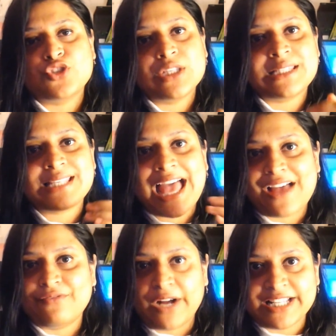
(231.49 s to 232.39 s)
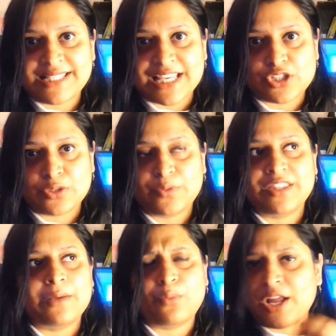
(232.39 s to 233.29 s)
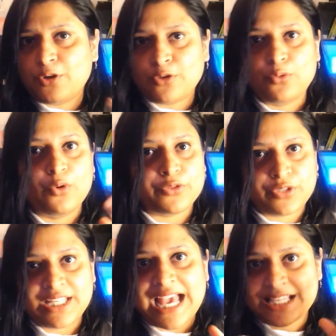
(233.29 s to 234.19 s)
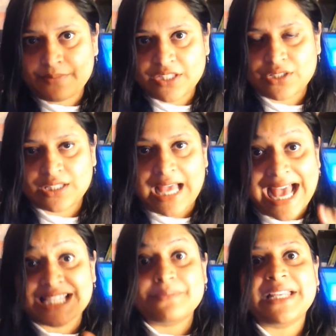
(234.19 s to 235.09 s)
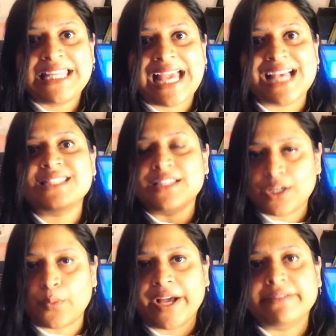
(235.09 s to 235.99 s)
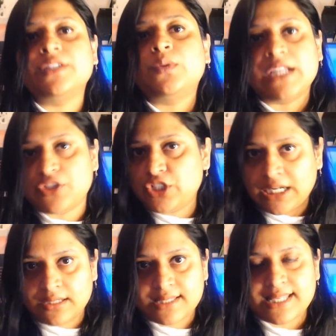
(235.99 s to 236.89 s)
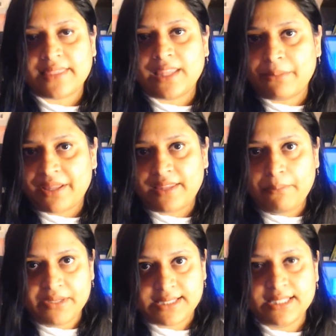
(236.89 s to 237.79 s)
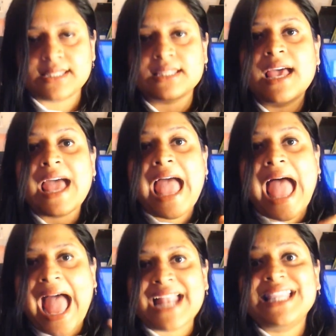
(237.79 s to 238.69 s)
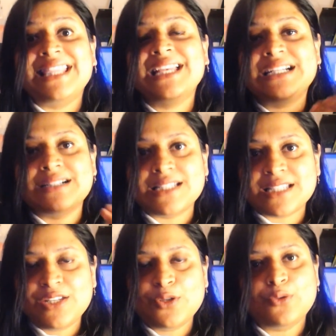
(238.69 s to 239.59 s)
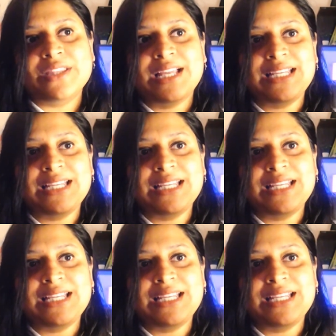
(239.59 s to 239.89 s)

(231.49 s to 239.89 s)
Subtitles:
Just have one session with them, one or two or three, as many as required to legit understand them and their business, and then continue doing that.